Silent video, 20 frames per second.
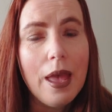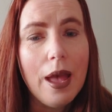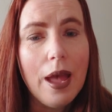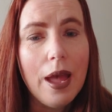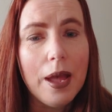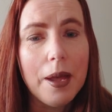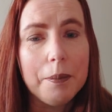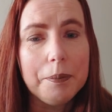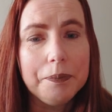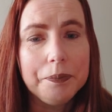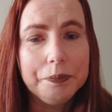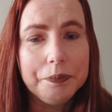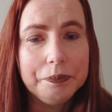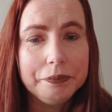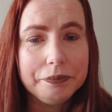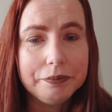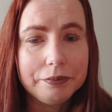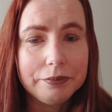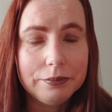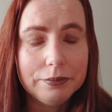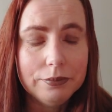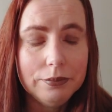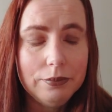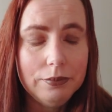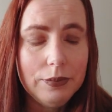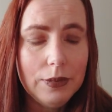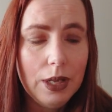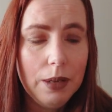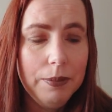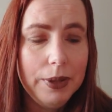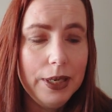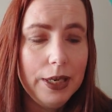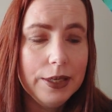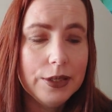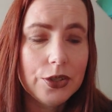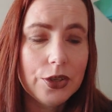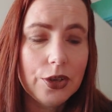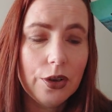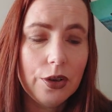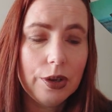But
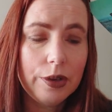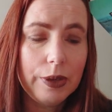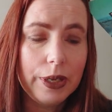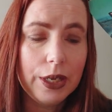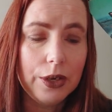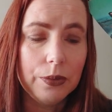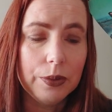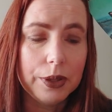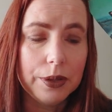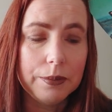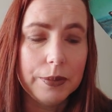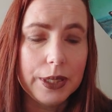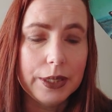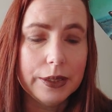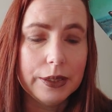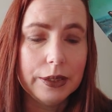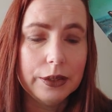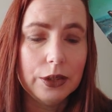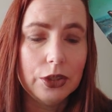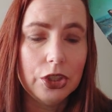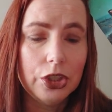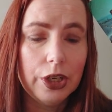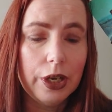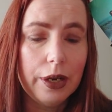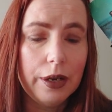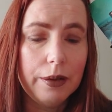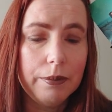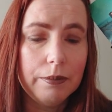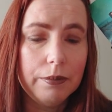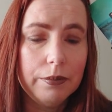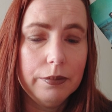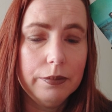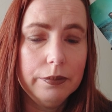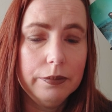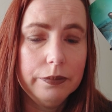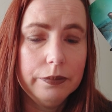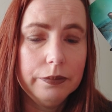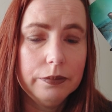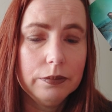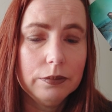let's go ahead with the message.
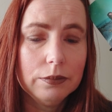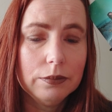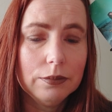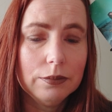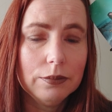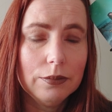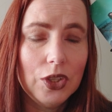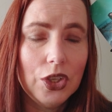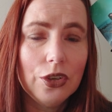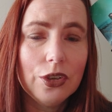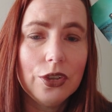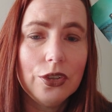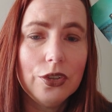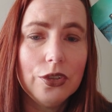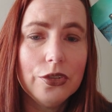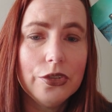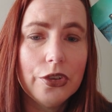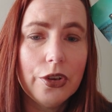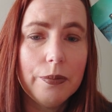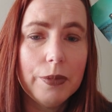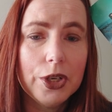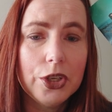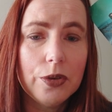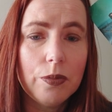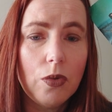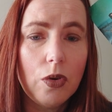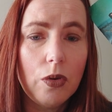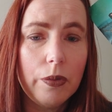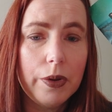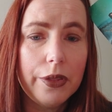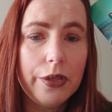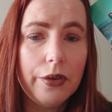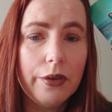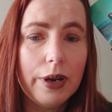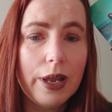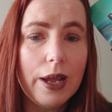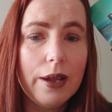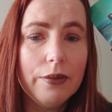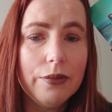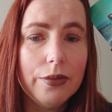You can do so much more with your
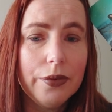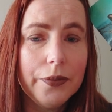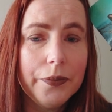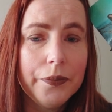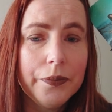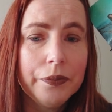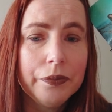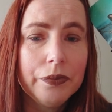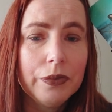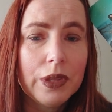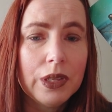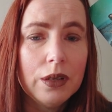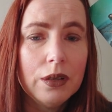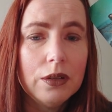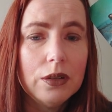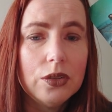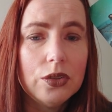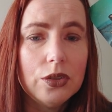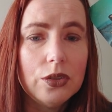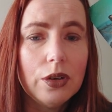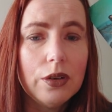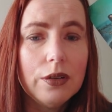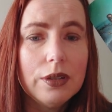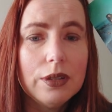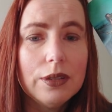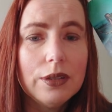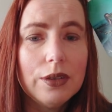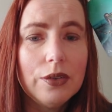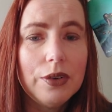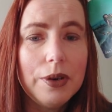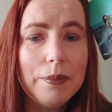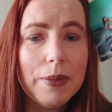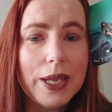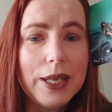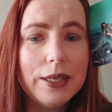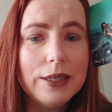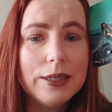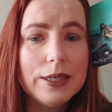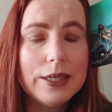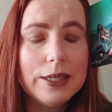life. Do not
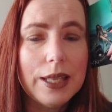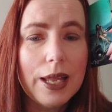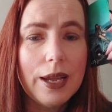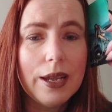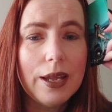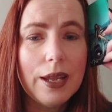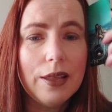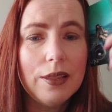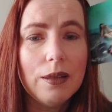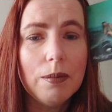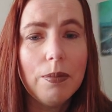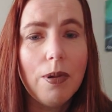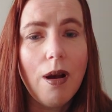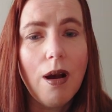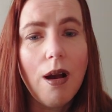remain stuck in the